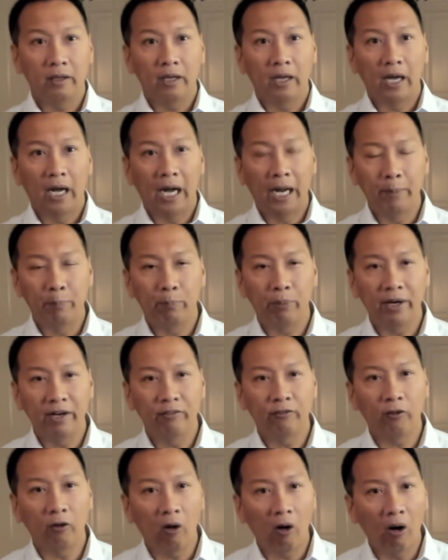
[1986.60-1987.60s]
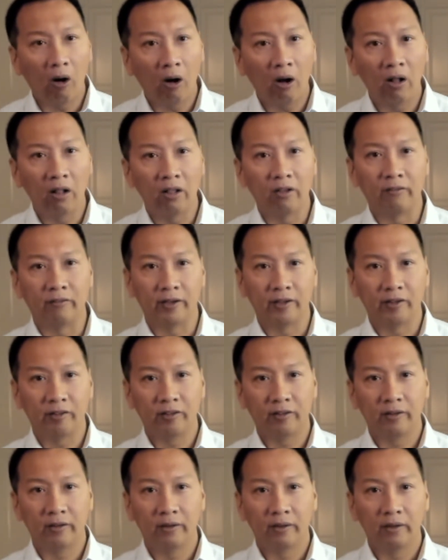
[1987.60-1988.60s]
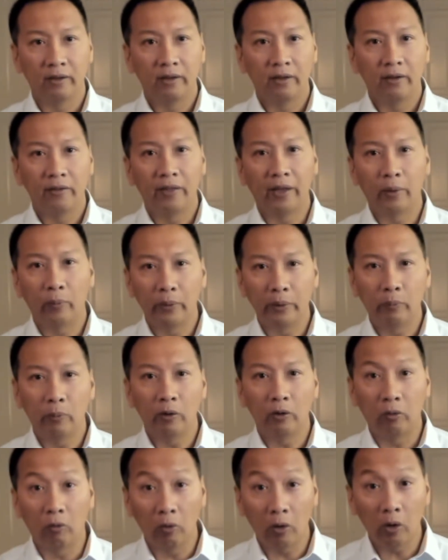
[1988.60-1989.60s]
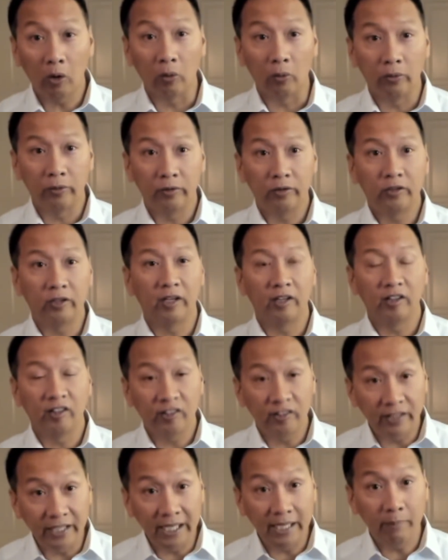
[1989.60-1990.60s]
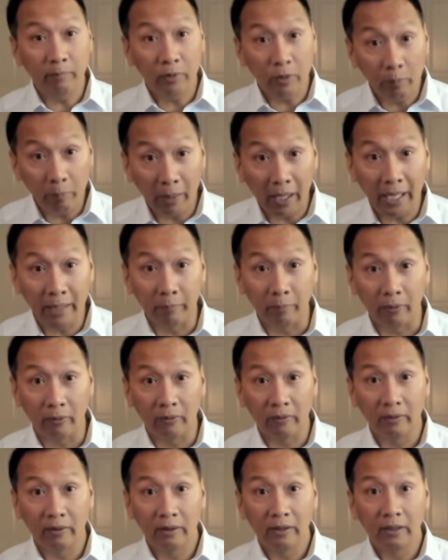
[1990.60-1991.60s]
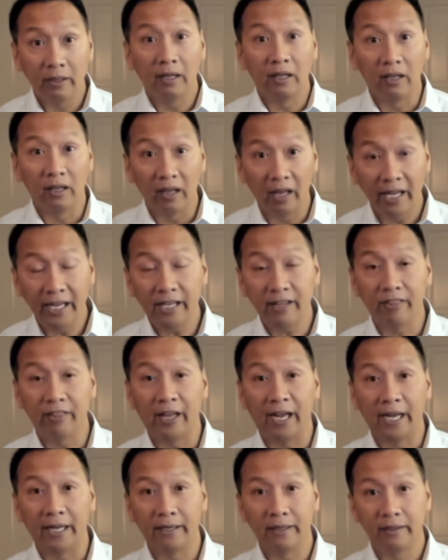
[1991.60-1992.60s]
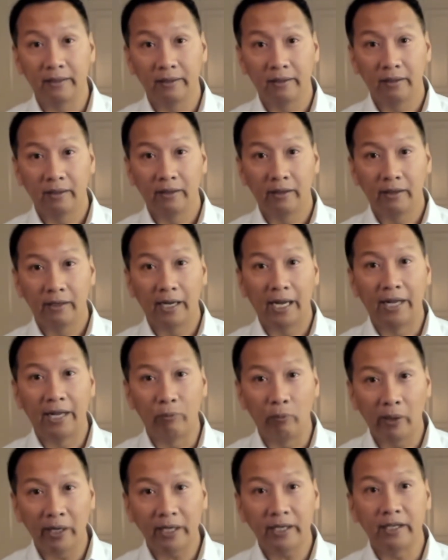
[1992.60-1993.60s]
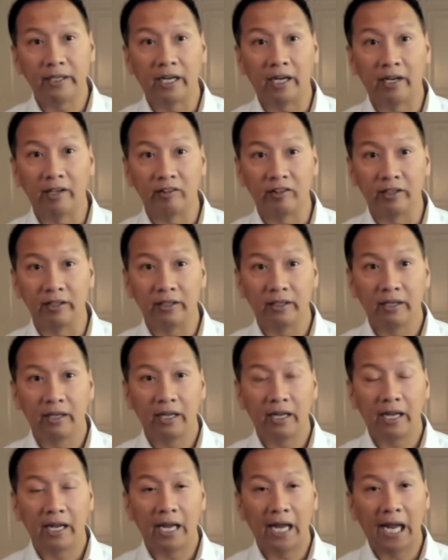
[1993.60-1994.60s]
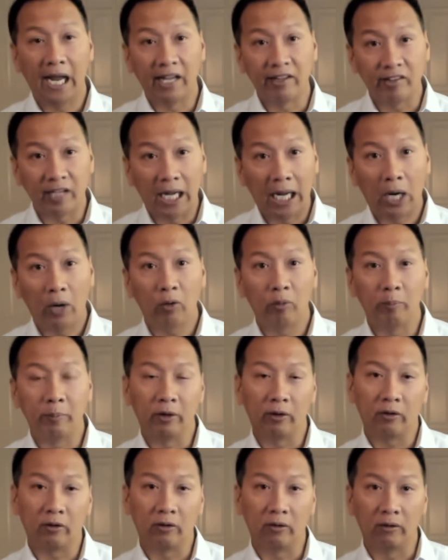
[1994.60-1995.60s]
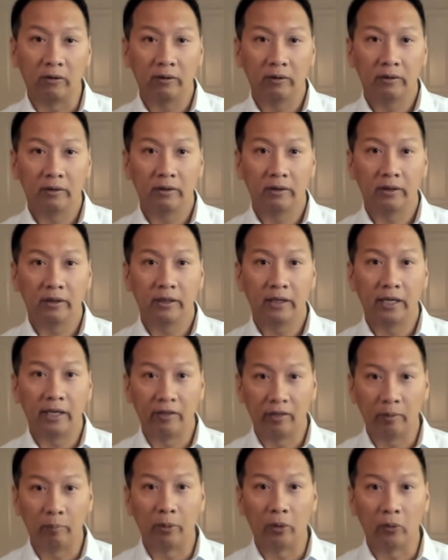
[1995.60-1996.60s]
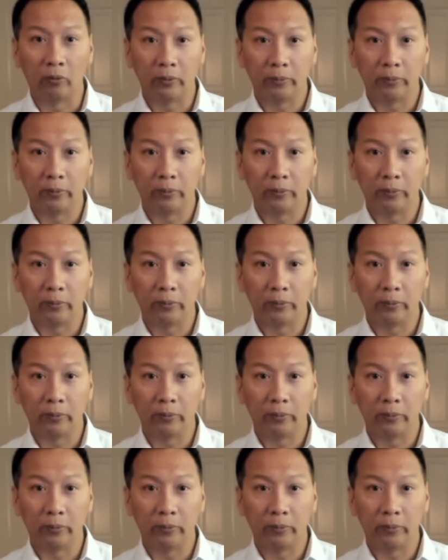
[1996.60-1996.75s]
I pray for all of us that we will grow to esteem the Bible like that and recognize it as our miracle in the boat.